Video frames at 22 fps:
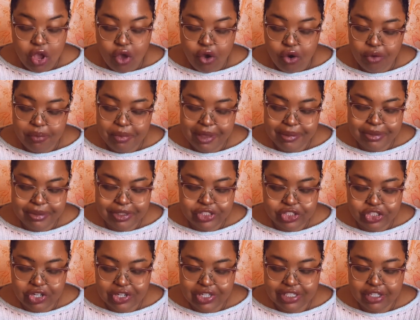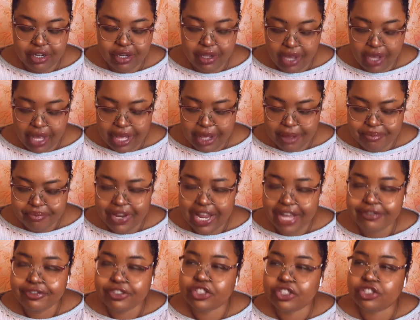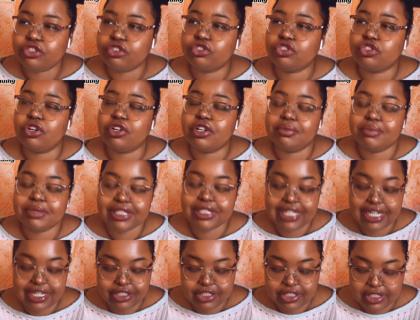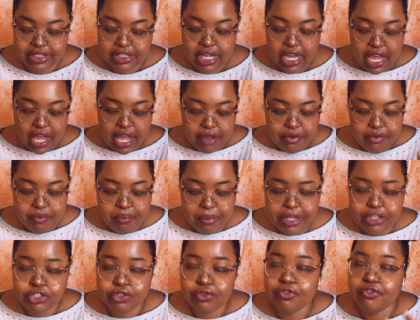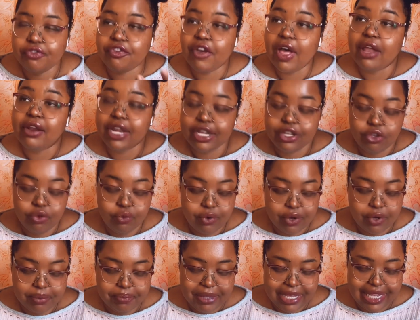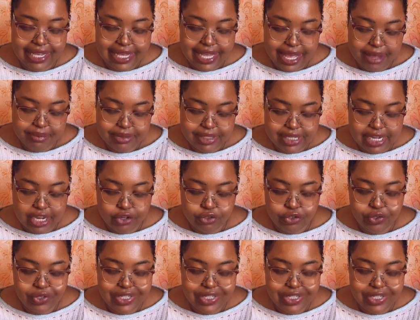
or maybe certain life circumstances made you felt like you were being kept down.